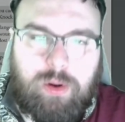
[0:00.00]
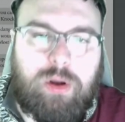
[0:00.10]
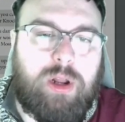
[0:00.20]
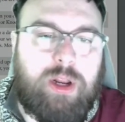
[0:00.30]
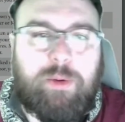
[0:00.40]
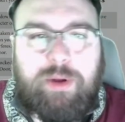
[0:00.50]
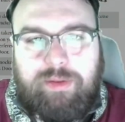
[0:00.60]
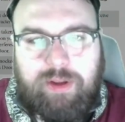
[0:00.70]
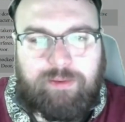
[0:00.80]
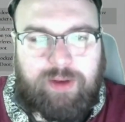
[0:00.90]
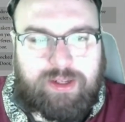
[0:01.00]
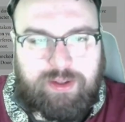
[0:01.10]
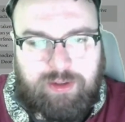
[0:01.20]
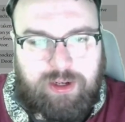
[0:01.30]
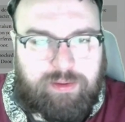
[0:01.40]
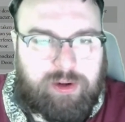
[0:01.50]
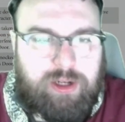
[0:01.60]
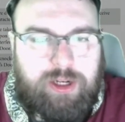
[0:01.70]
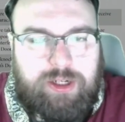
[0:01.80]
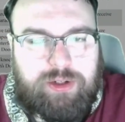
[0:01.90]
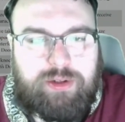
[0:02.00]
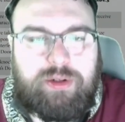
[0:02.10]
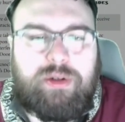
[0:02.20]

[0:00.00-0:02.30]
And here we have the effects of the different conditions.